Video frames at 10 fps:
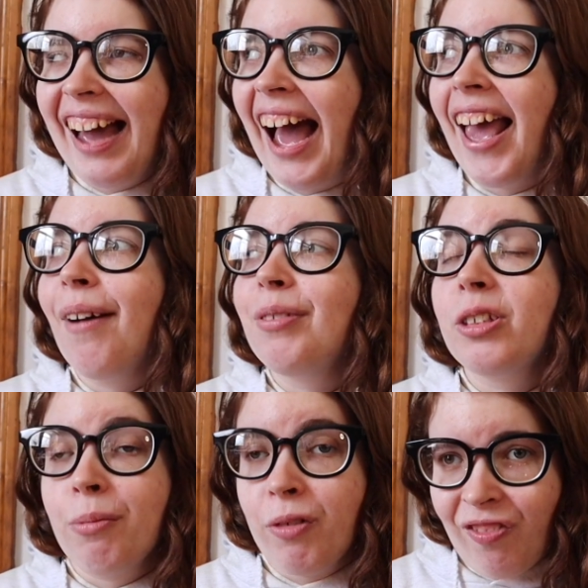I have
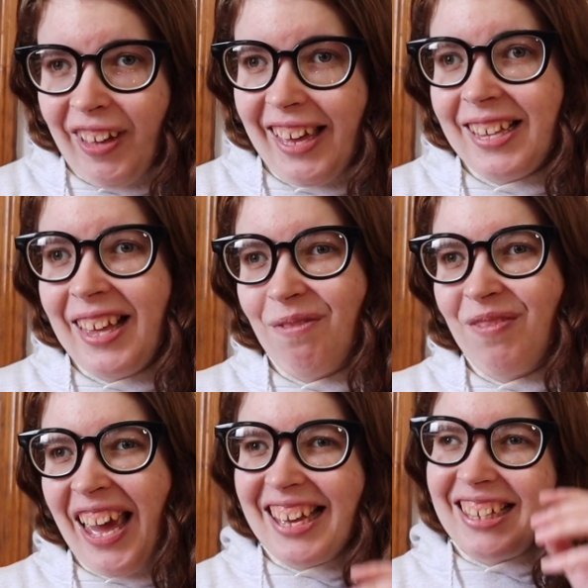some great
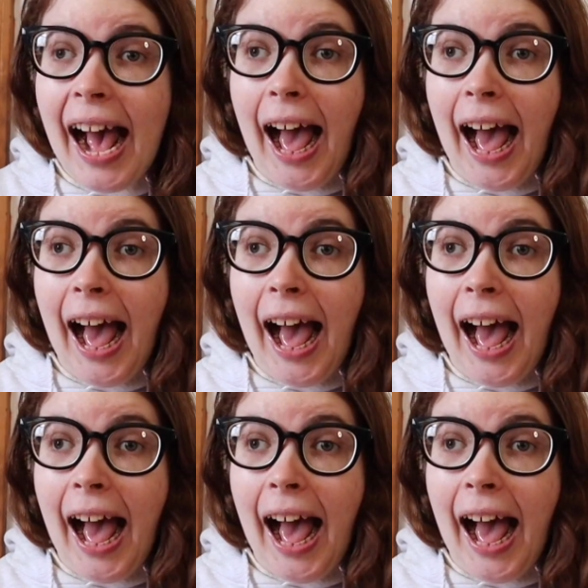teammates.